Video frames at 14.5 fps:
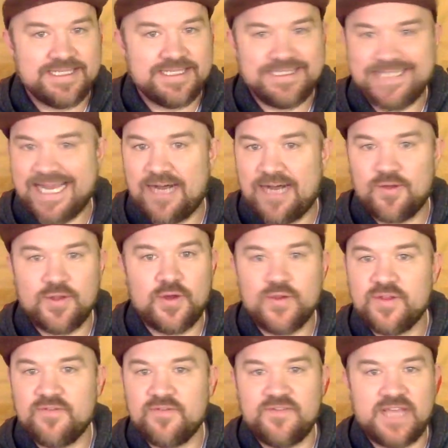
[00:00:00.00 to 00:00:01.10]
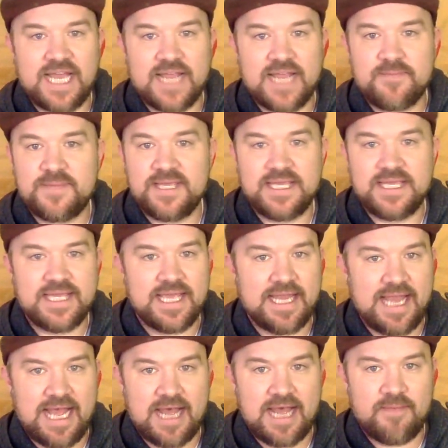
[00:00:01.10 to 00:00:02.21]
download the Vipkid
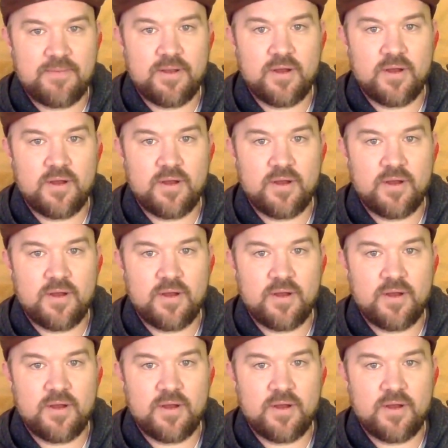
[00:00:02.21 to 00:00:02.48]
app